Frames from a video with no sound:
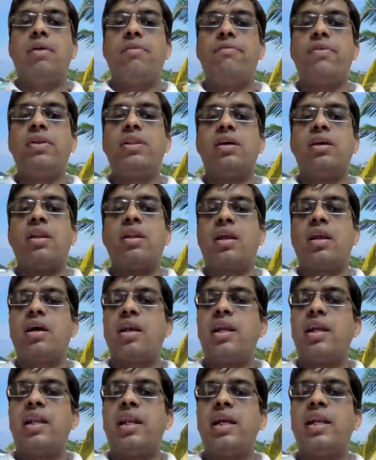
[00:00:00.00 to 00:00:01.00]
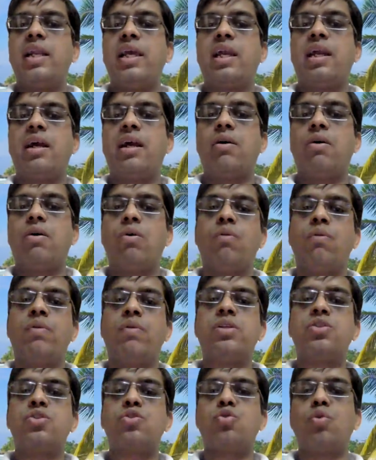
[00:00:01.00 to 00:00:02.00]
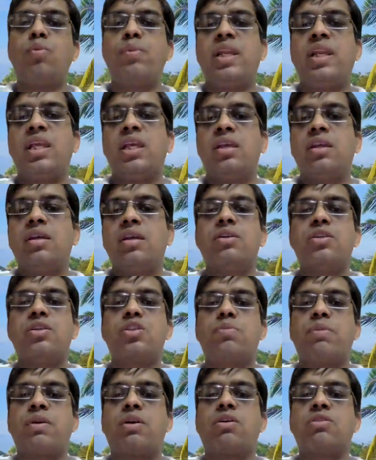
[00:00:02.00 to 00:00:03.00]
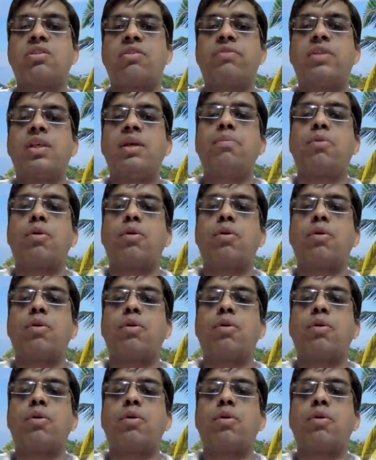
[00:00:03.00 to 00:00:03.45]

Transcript: with recurrent headache over so many years because of the